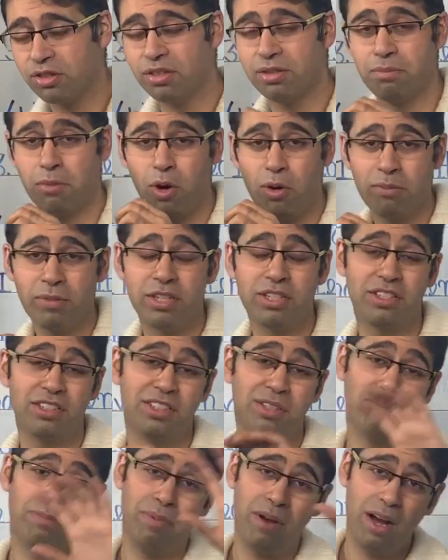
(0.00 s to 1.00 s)
the moment in
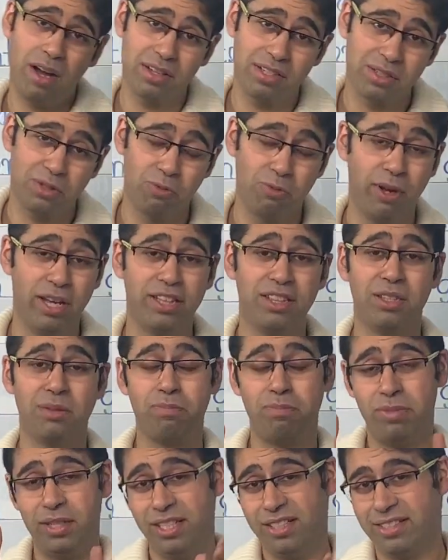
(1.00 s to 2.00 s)
the past when the
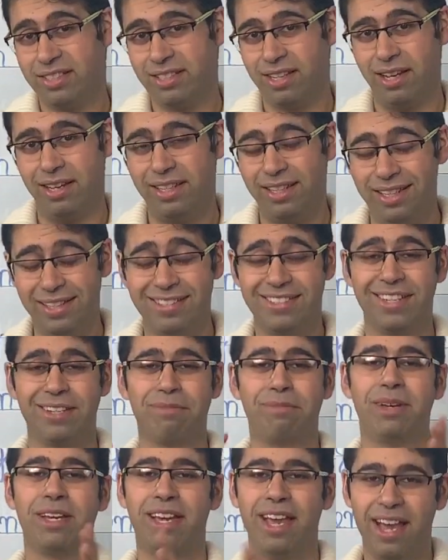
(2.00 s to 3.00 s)
pizza eating
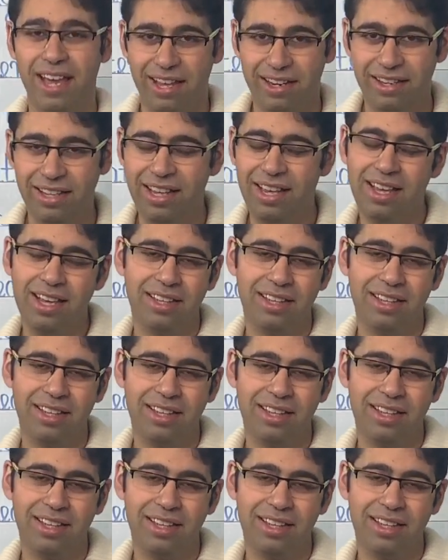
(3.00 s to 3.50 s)
began.